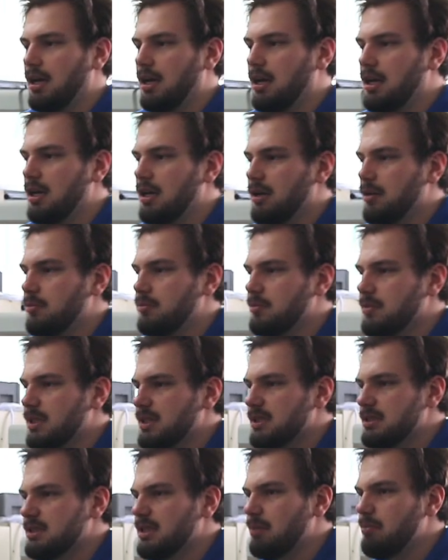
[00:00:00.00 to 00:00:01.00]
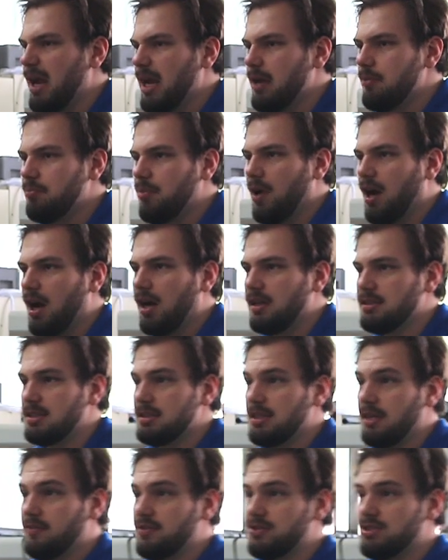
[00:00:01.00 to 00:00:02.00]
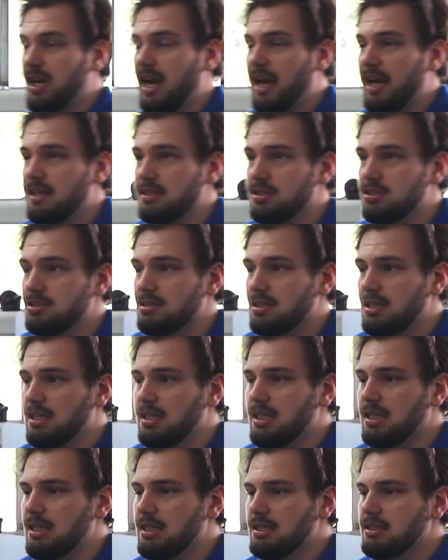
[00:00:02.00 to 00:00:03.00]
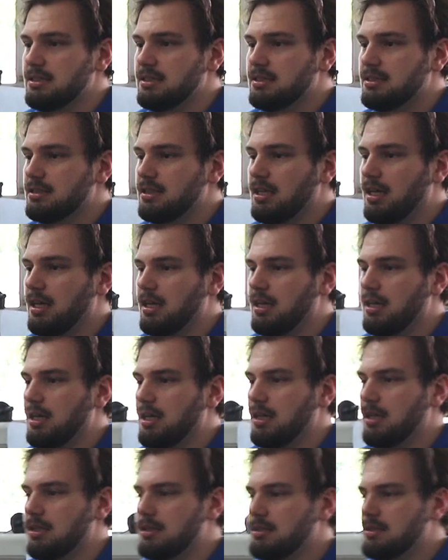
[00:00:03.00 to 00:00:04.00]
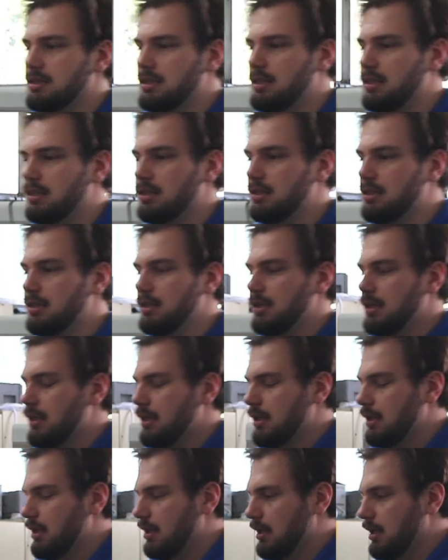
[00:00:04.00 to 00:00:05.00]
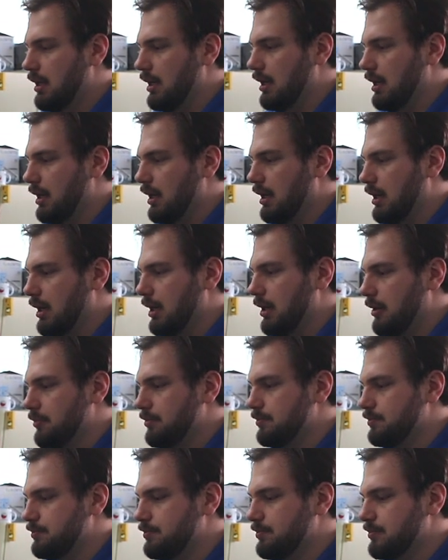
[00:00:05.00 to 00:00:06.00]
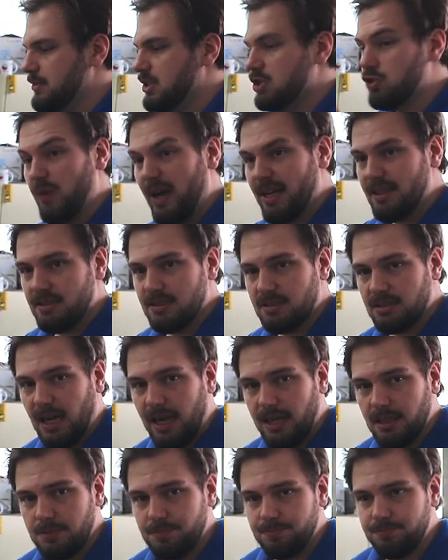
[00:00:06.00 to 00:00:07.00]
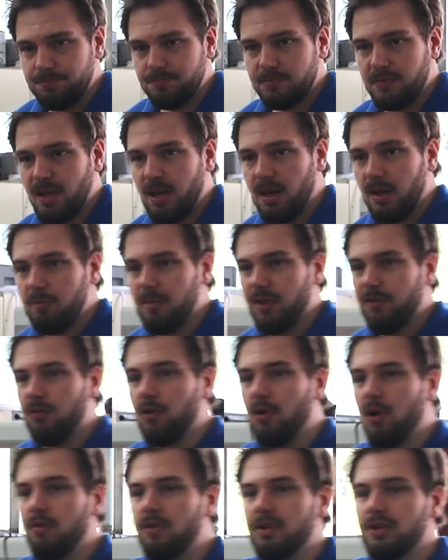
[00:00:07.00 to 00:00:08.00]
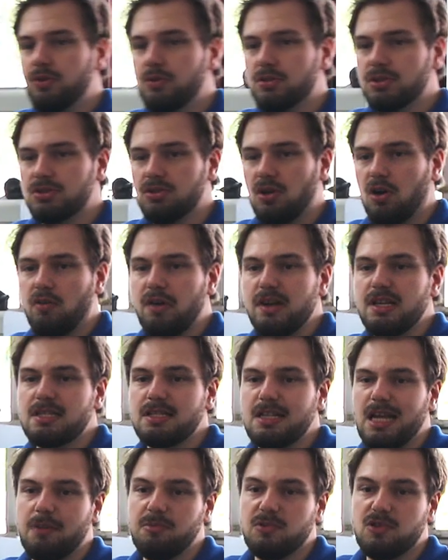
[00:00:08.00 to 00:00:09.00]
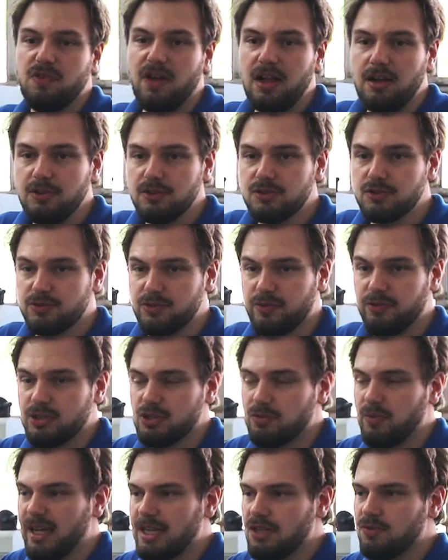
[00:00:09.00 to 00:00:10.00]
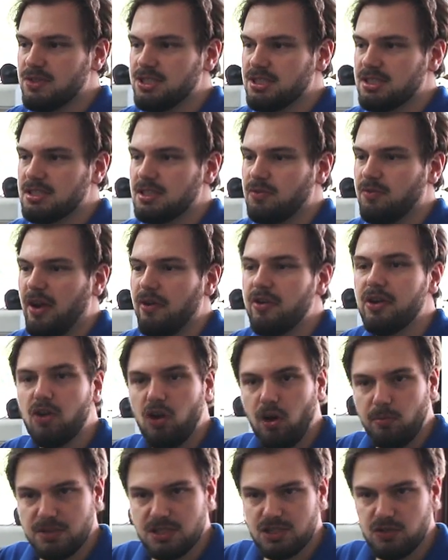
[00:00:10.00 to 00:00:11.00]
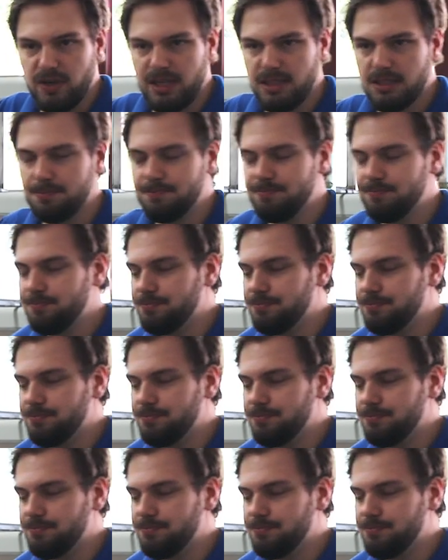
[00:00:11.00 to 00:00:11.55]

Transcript: Um, the main part that have changed is uh, the um, thread inside. Before we used always an M12 thread, which is a very common thread.